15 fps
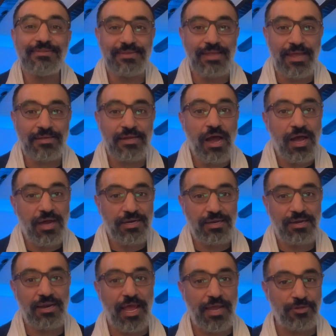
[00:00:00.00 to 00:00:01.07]
neck are
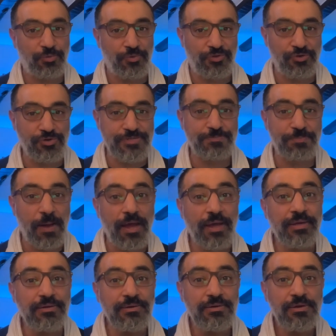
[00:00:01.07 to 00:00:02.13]
aligned with your
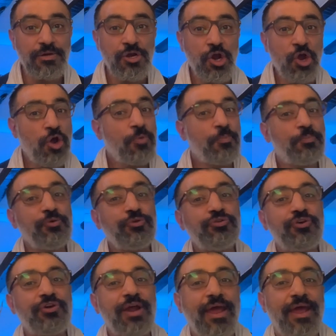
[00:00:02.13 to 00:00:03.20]
spine. Put
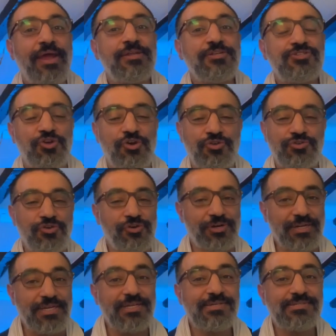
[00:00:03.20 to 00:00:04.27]
your hands on your
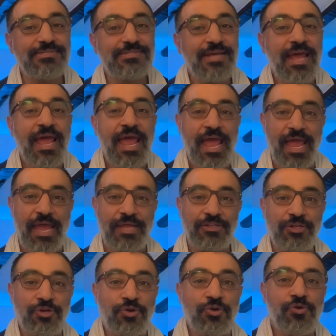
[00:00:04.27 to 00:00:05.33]
knees
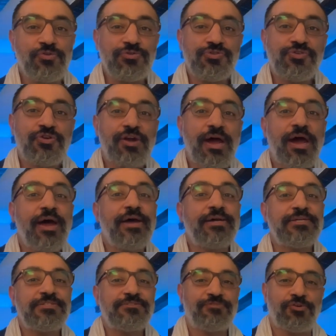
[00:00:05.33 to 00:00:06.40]
and close your
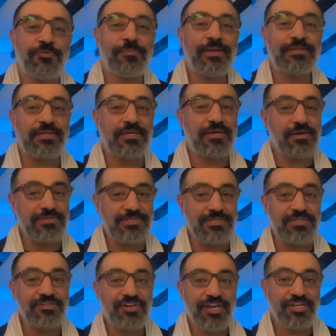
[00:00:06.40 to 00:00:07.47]
eyes for better
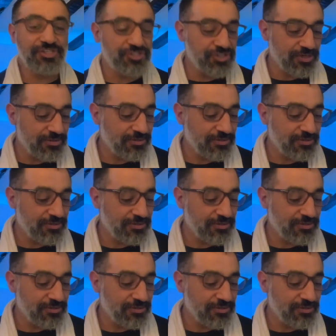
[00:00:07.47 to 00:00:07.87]
concentration.